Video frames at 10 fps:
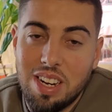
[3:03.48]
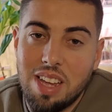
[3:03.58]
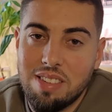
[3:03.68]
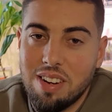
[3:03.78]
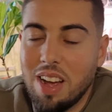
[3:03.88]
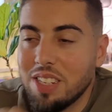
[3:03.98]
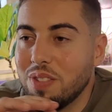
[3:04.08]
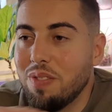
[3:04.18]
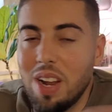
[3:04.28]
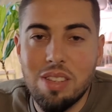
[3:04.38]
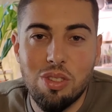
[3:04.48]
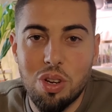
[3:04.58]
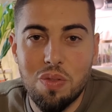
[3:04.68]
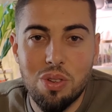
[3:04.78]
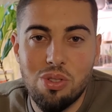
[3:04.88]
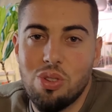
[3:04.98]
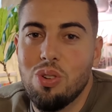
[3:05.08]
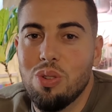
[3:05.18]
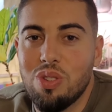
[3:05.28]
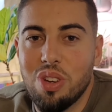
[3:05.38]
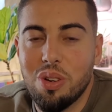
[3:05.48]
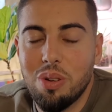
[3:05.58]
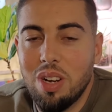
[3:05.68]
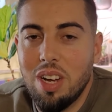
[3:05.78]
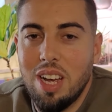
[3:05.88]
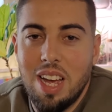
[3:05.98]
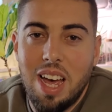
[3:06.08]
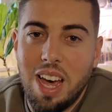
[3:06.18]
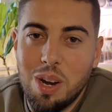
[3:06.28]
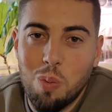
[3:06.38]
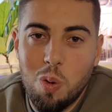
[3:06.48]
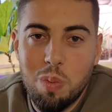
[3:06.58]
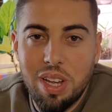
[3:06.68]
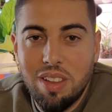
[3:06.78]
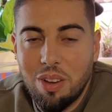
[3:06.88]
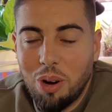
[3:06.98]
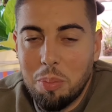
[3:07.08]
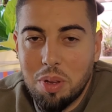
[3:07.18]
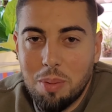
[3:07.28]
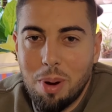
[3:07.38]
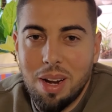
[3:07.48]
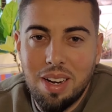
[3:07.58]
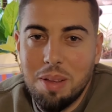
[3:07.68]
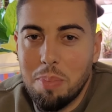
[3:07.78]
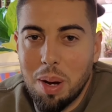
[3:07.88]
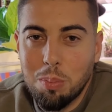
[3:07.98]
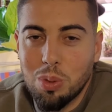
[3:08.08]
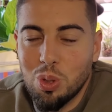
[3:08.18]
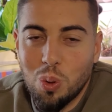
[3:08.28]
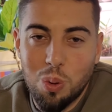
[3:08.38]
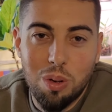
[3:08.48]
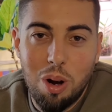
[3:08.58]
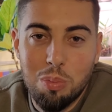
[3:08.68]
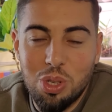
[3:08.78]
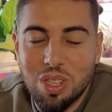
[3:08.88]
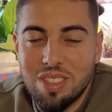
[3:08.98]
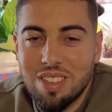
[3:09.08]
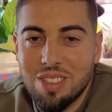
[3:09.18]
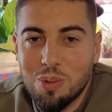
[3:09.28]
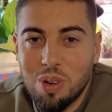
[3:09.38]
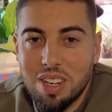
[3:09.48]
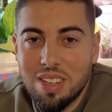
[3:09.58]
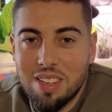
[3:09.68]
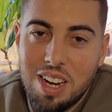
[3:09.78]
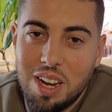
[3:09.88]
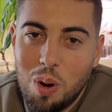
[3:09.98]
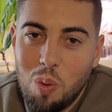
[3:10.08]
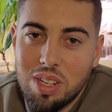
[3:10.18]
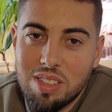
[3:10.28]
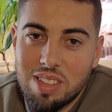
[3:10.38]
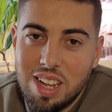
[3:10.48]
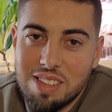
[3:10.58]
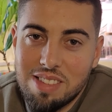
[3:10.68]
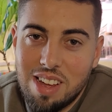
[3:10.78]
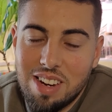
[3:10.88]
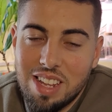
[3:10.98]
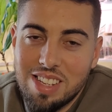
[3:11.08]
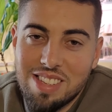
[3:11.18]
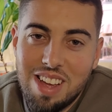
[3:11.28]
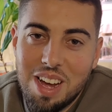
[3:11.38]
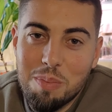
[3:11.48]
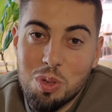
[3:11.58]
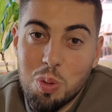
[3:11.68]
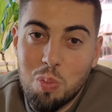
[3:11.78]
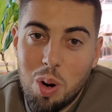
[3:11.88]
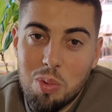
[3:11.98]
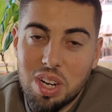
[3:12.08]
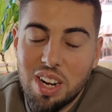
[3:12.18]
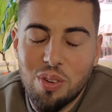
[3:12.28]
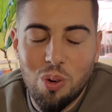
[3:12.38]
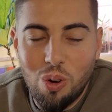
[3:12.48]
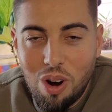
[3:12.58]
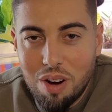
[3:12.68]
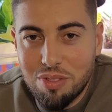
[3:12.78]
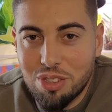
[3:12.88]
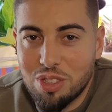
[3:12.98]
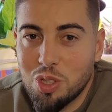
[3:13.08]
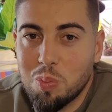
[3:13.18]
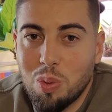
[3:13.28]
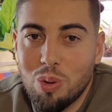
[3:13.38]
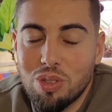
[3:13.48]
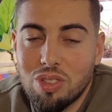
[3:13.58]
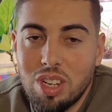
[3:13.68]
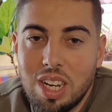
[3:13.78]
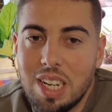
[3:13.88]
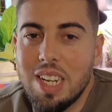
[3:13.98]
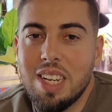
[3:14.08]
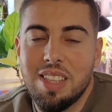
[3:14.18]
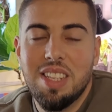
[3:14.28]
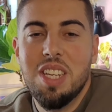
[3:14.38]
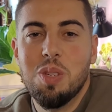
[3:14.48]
it has a nice flat surface to do so and it won't be interrupted by any bumps or objects in its way. Now once that's done, it's time to propagate or harvest the spores. These